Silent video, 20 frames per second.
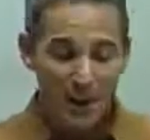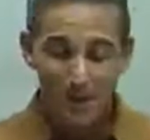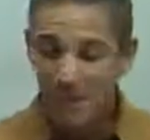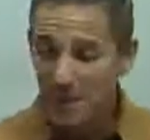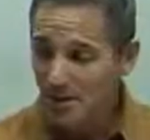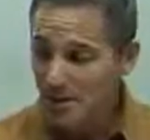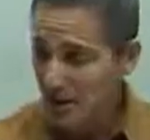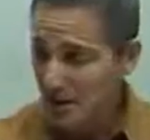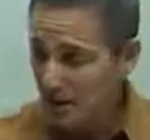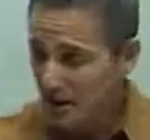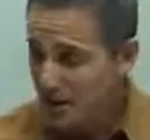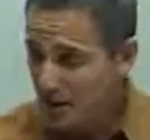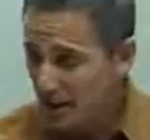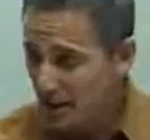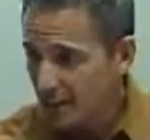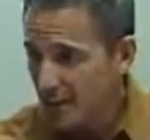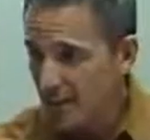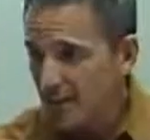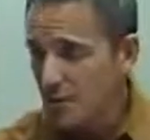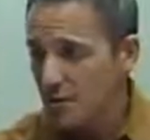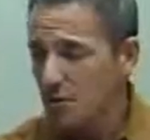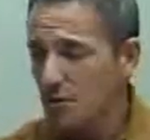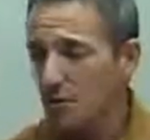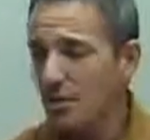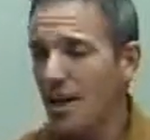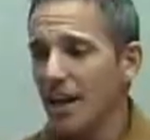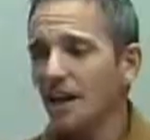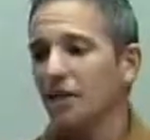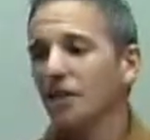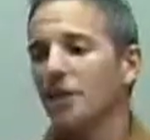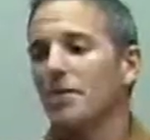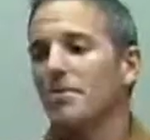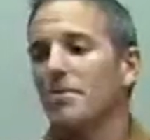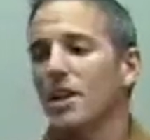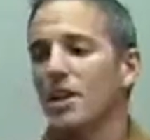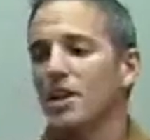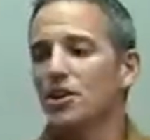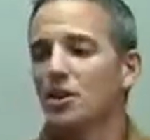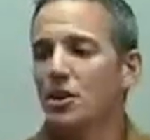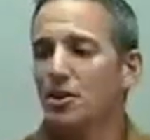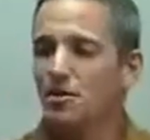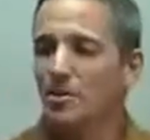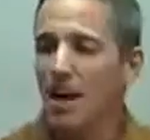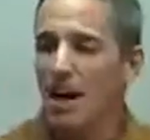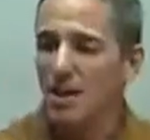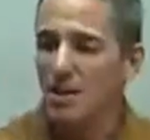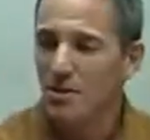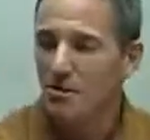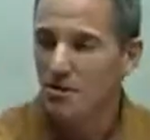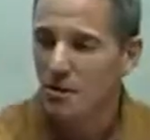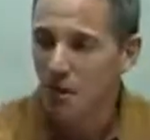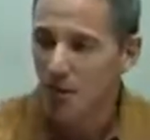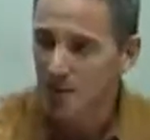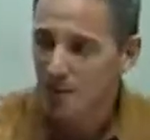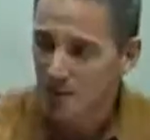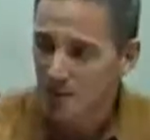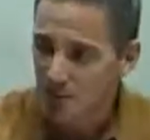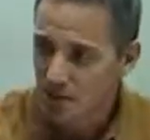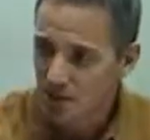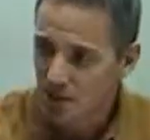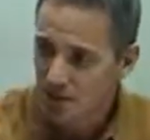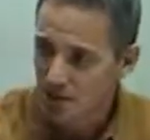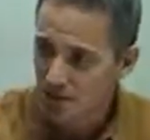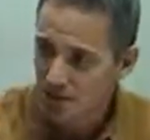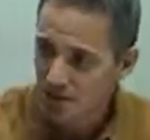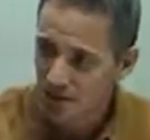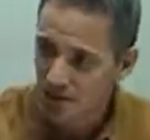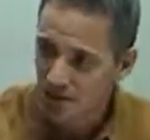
In matter of fact, this was actually a patient of mine that brought this in.